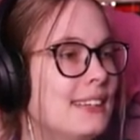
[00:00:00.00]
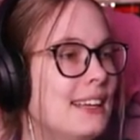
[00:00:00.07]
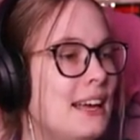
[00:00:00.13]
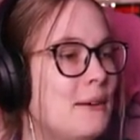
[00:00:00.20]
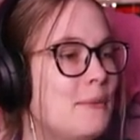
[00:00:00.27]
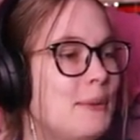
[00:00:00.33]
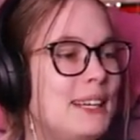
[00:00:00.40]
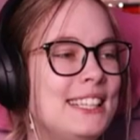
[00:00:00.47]

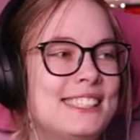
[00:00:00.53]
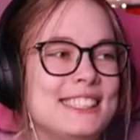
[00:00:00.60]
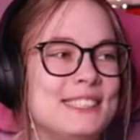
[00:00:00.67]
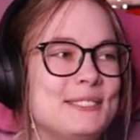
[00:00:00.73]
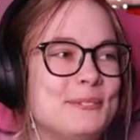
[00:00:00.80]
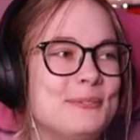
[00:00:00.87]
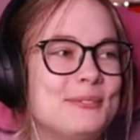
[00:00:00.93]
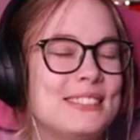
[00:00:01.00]
Amazing.
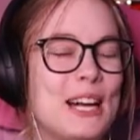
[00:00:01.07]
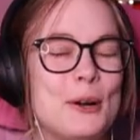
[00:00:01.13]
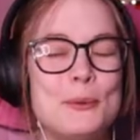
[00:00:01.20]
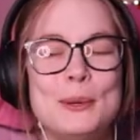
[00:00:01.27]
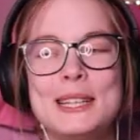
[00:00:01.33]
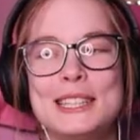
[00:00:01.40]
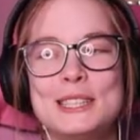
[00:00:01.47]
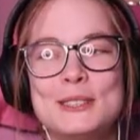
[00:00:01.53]
Now we
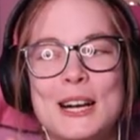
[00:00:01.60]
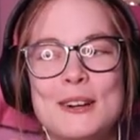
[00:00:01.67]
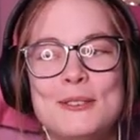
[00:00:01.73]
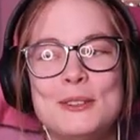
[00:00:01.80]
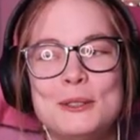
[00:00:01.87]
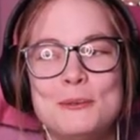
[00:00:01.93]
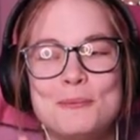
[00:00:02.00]
can travel